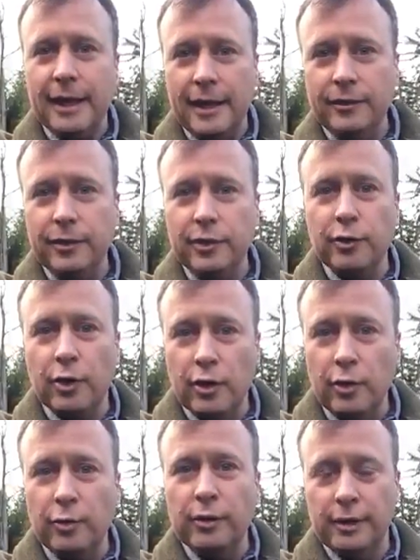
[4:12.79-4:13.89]
into your
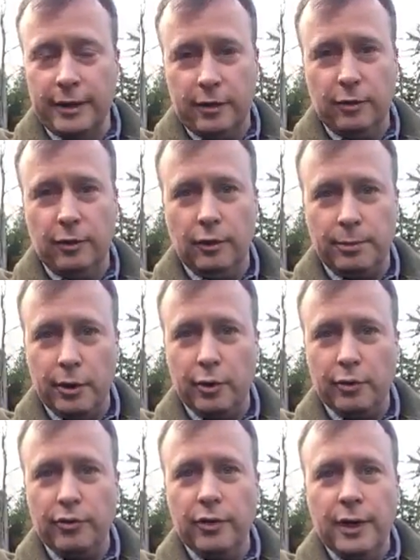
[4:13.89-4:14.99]
own clinical
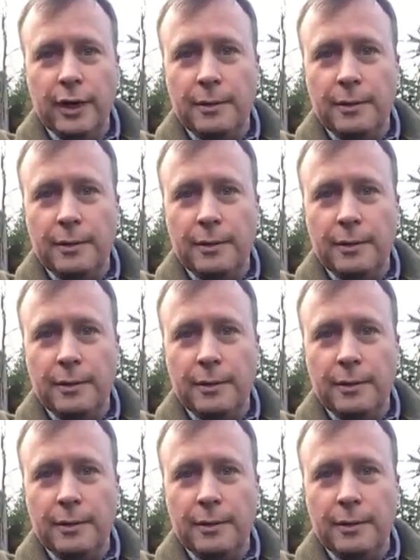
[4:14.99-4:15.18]
approach.